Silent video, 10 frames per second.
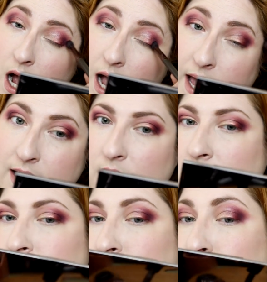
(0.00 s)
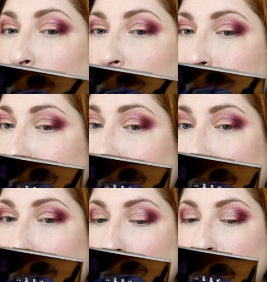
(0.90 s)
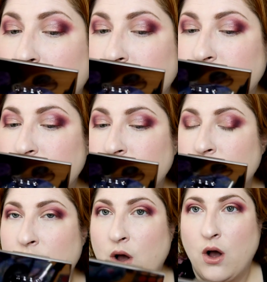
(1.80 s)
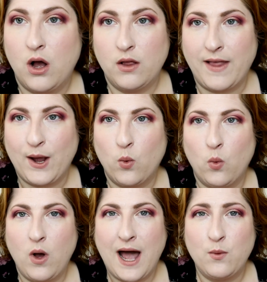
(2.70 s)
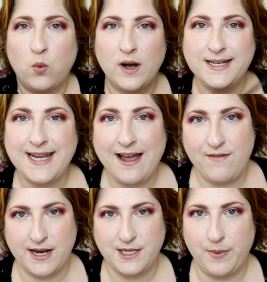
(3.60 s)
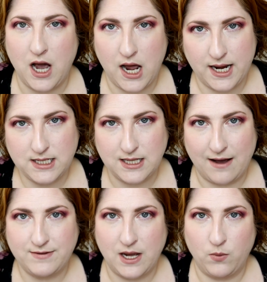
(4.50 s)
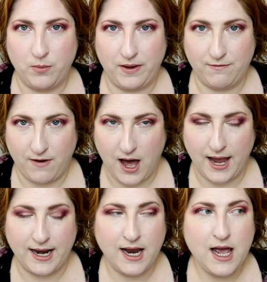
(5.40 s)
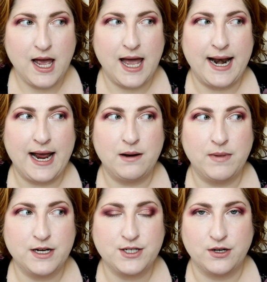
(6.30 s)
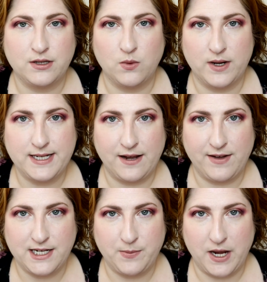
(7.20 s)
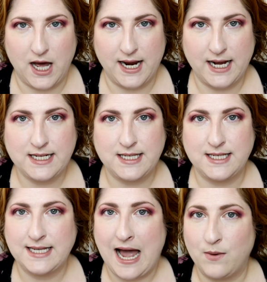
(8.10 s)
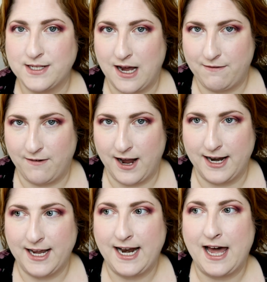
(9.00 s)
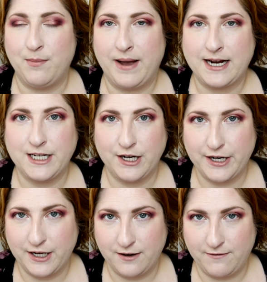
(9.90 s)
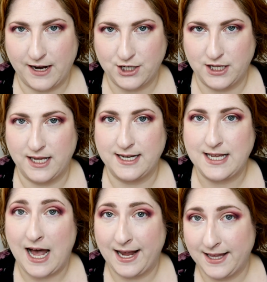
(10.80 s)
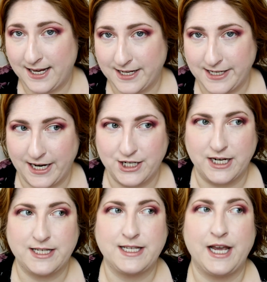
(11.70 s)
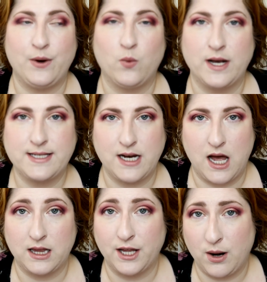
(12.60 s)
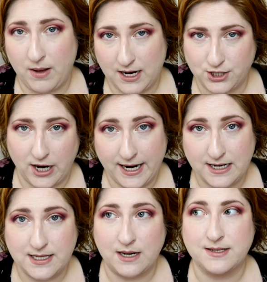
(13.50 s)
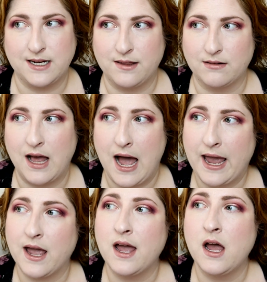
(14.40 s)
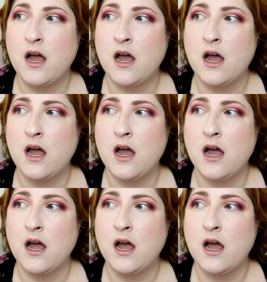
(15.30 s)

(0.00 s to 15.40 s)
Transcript: And she told me the cat was like had one day of antibiotics left and would be fine and i administered the one day of antibiotics this cat was not fine it had a bacterial infection that is highly contagious it was not litter box trained that was another lie